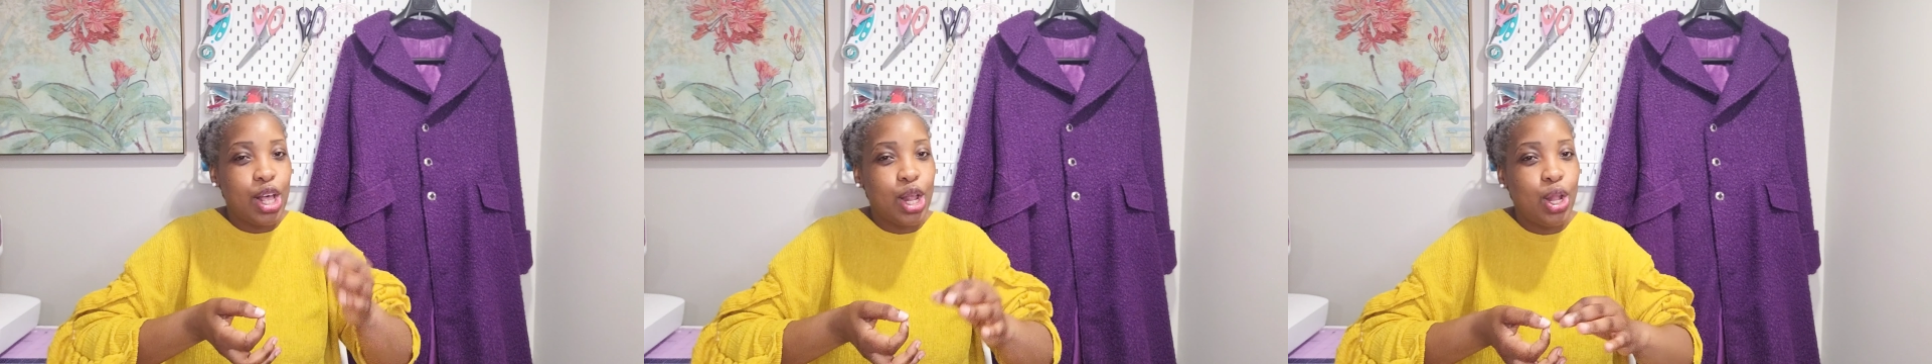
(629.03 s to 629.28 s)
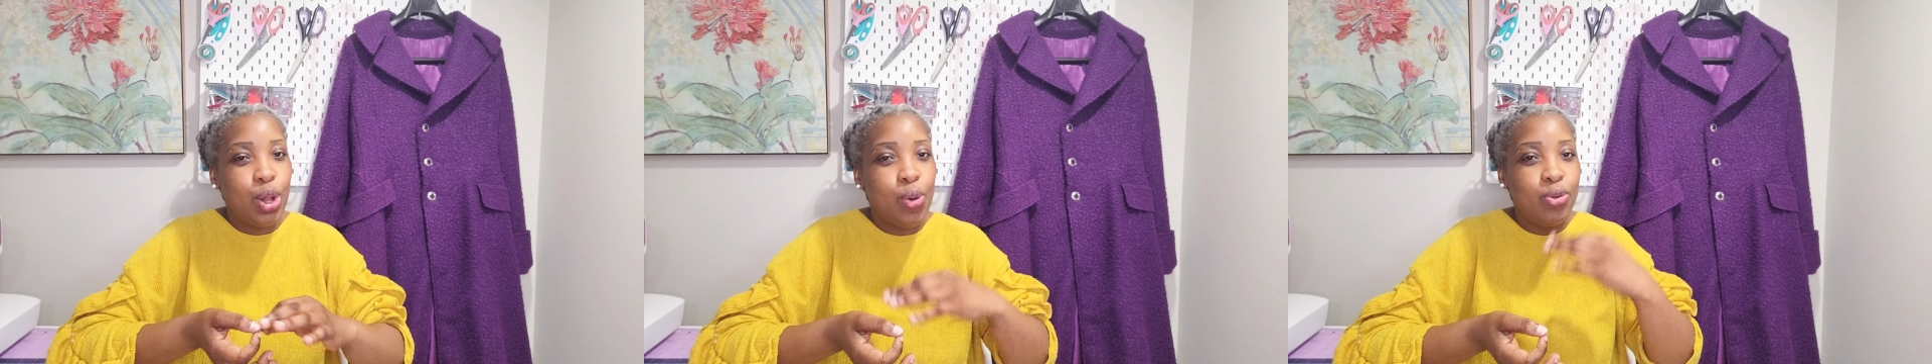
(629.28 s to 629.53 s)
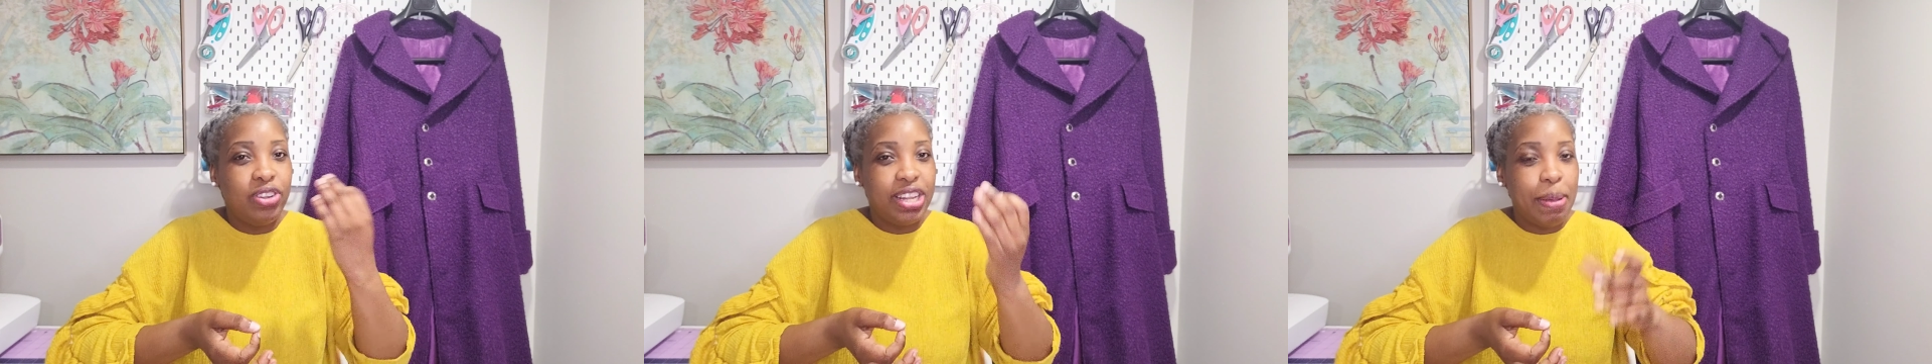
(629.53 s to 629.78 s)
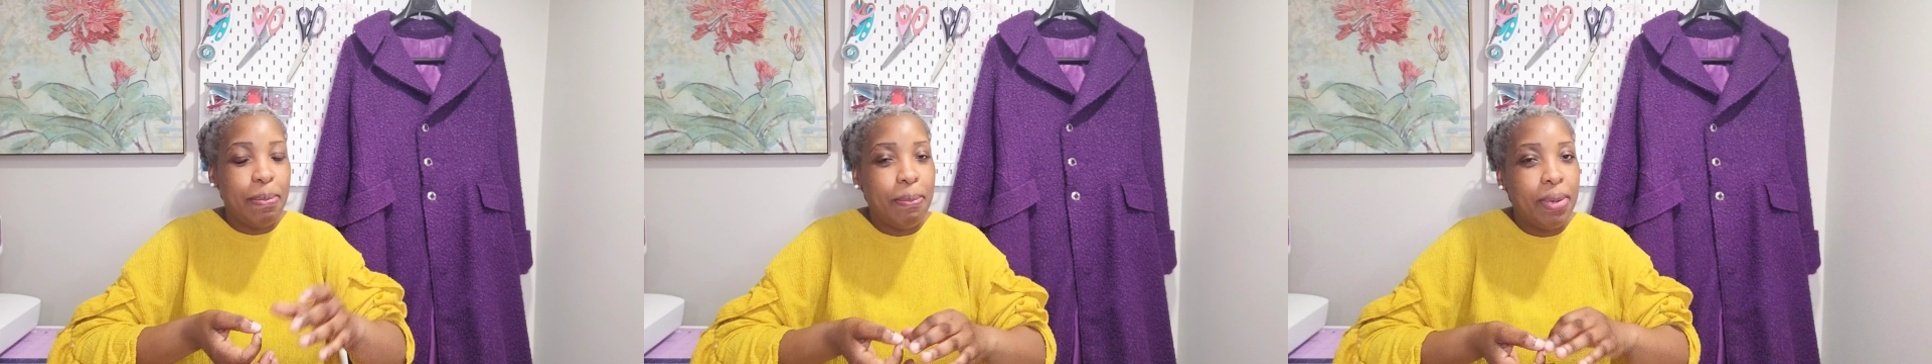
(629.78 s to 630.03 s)
close
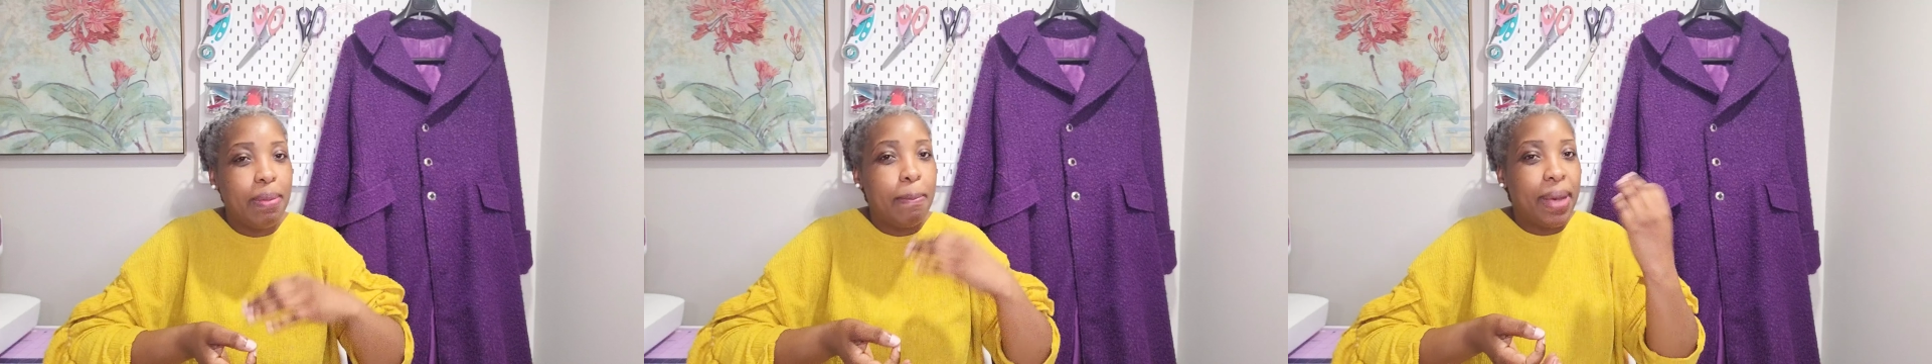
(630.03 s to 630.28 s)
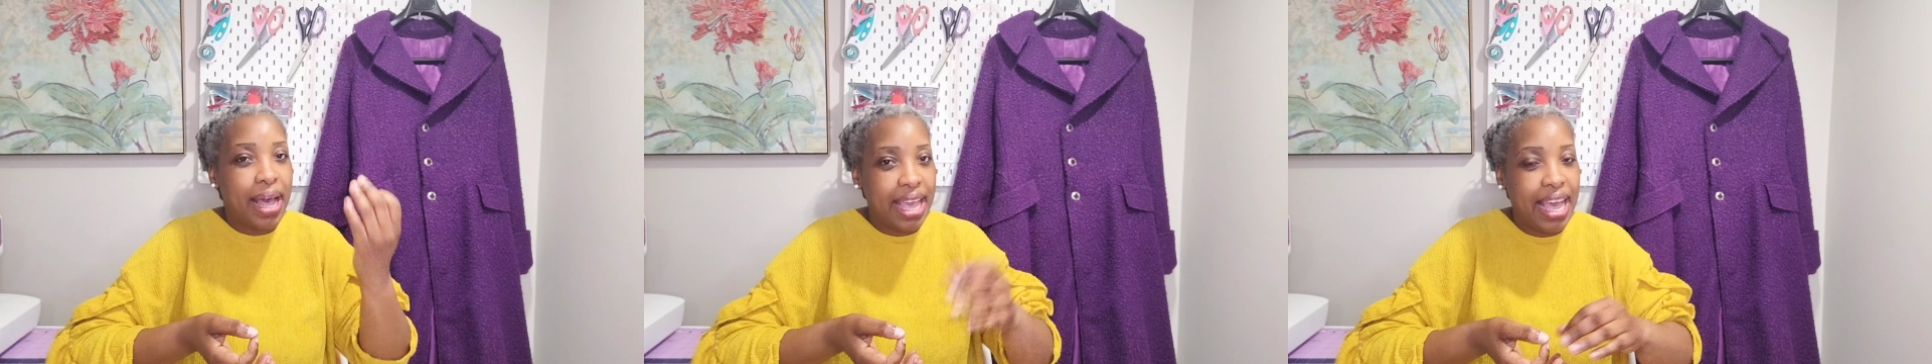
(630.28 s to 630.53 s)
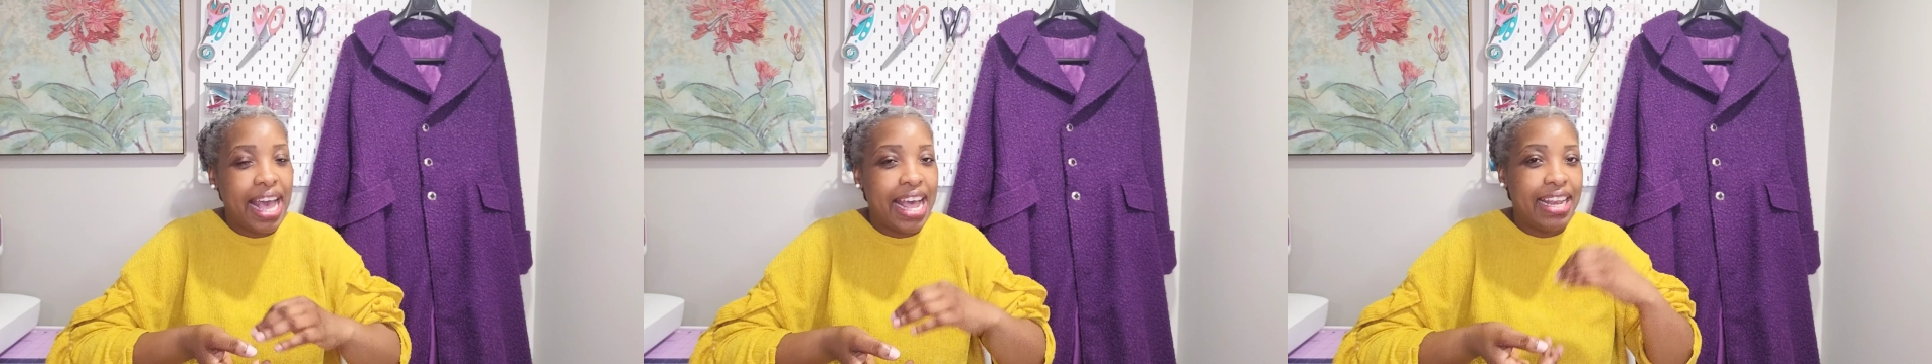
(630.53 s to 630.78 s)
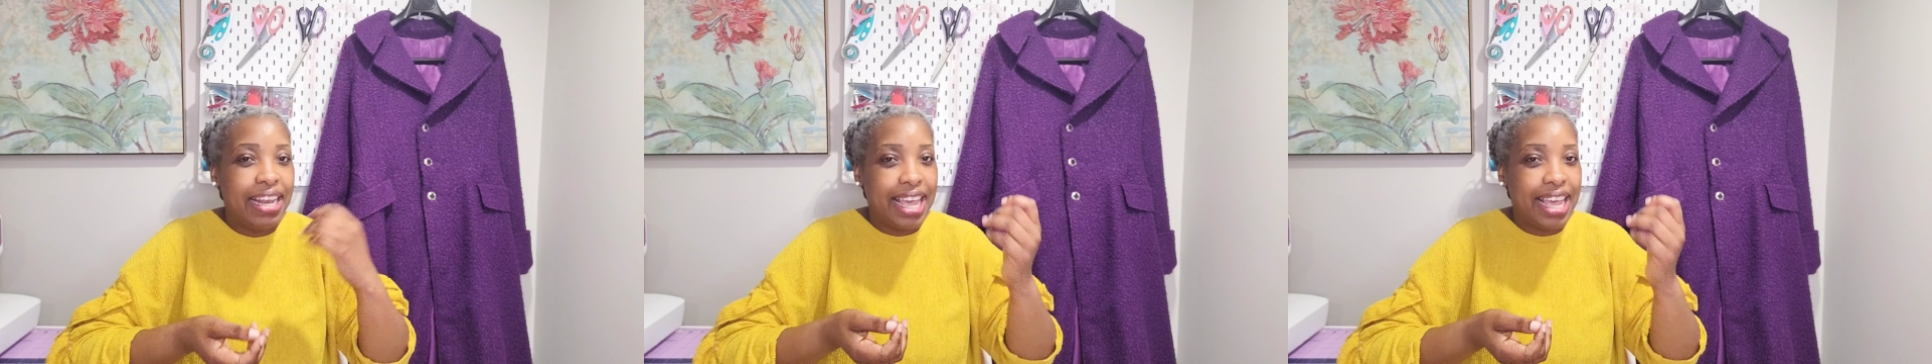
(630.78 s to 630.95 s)
them by hand,